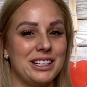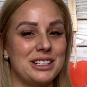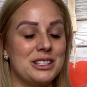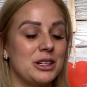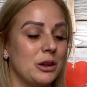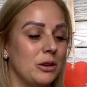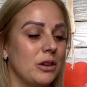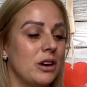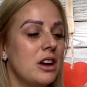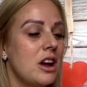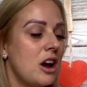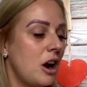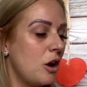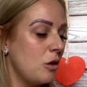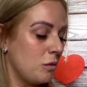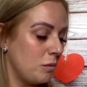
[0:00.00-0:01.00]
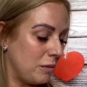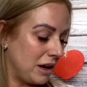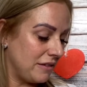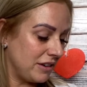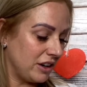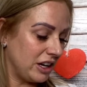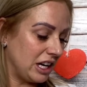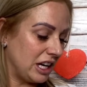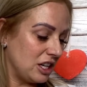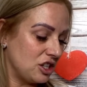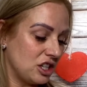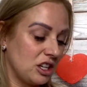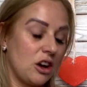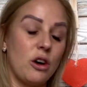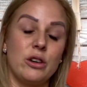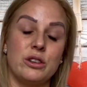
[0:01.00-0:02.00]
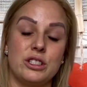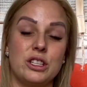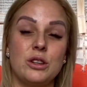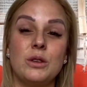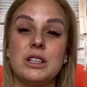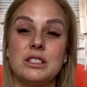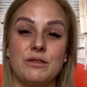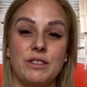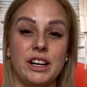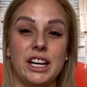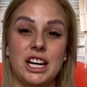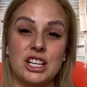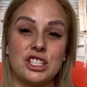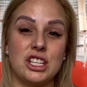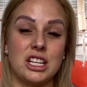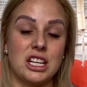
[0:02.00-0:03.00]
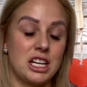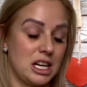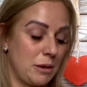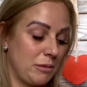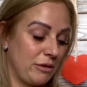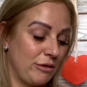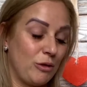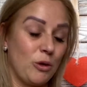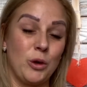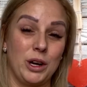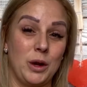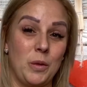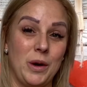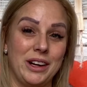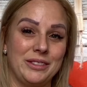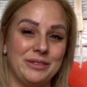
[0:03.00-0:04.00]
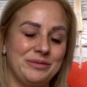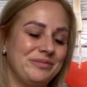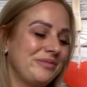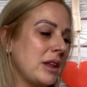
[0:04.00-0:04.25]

So, oh, my variation also is variation number 41.